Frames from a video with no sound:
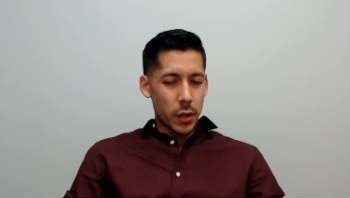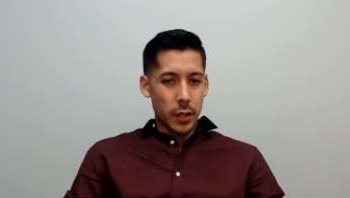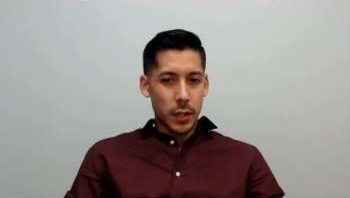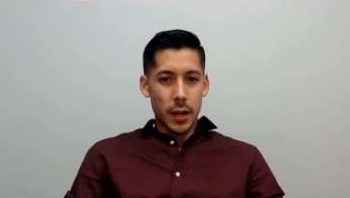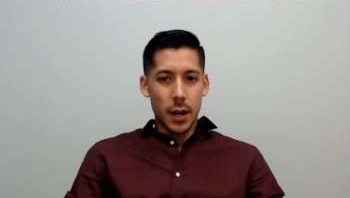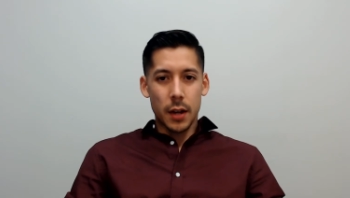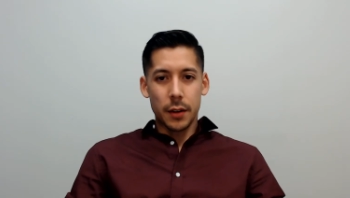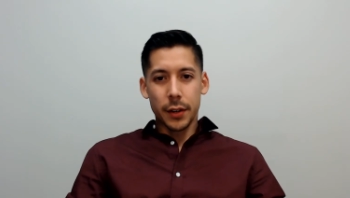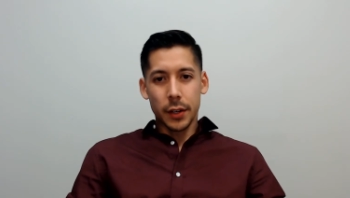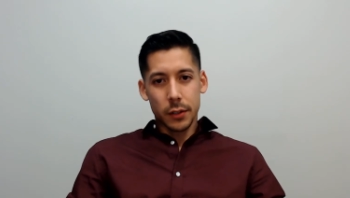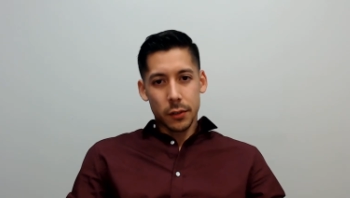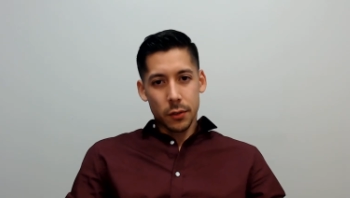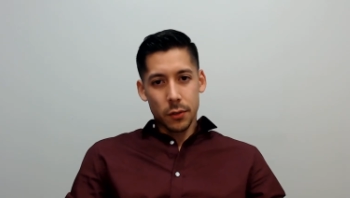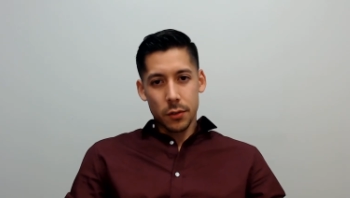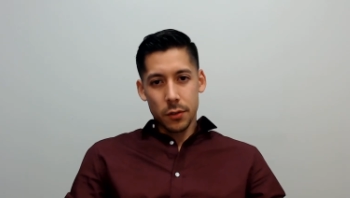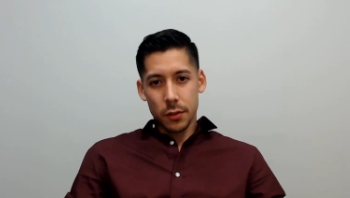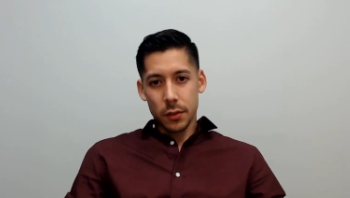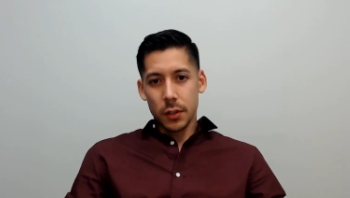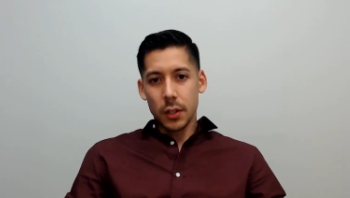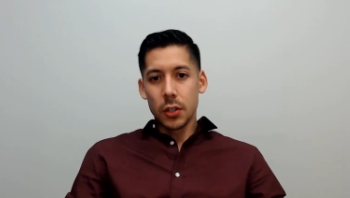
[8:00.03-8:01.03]
conduct
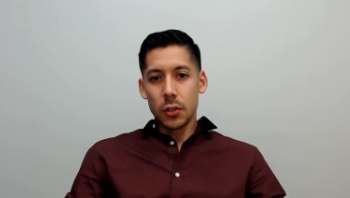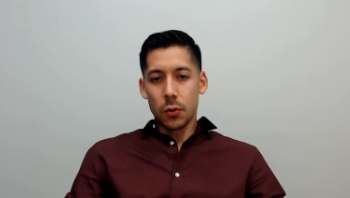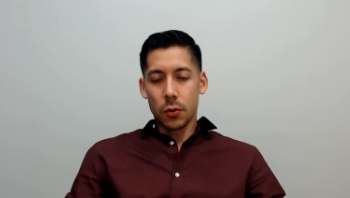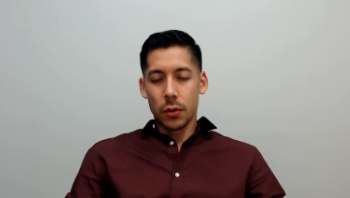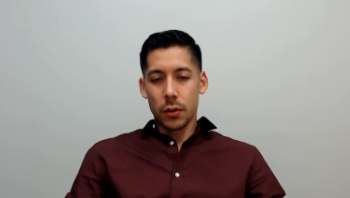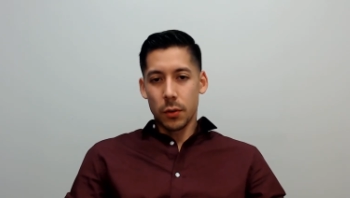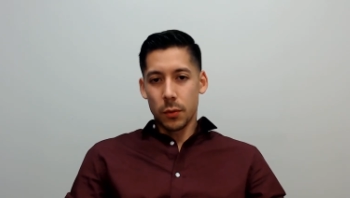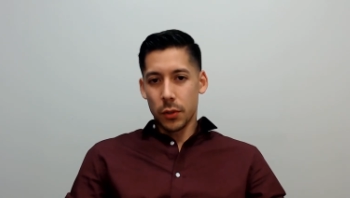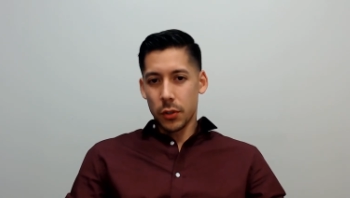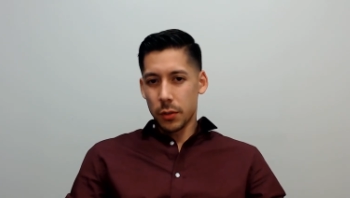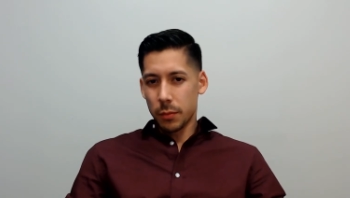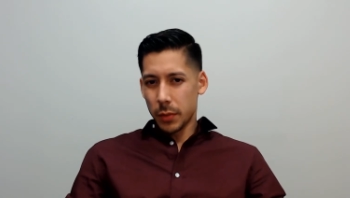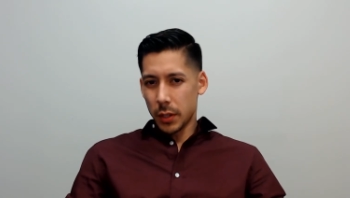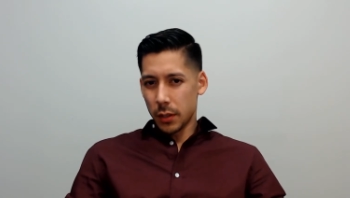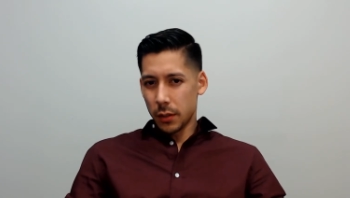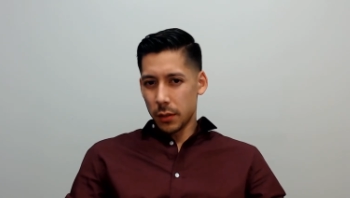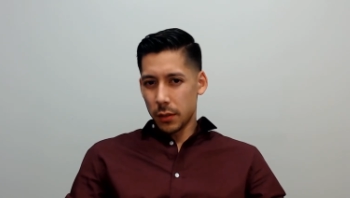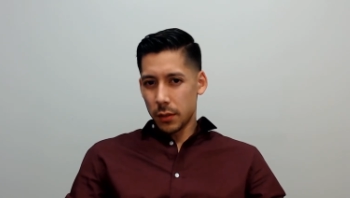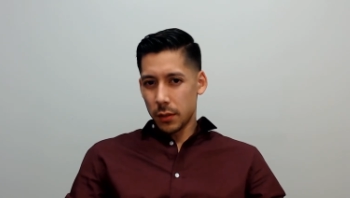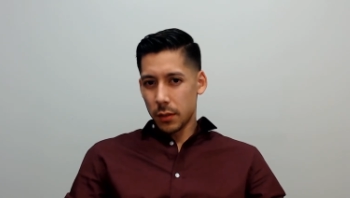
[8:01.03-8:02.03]
disorder, which
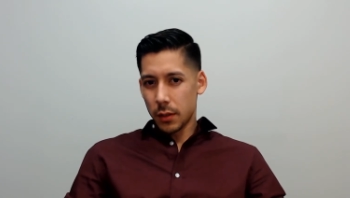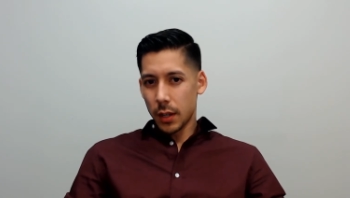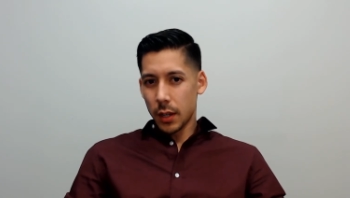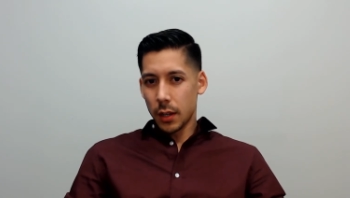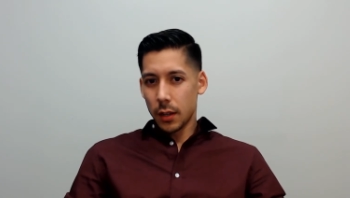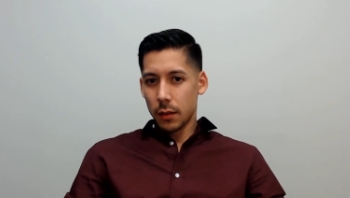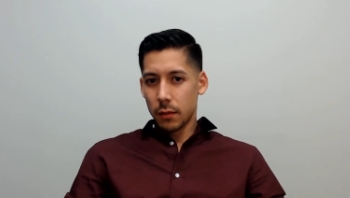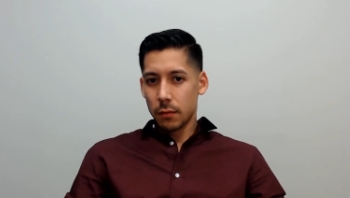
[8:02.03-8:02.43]
means they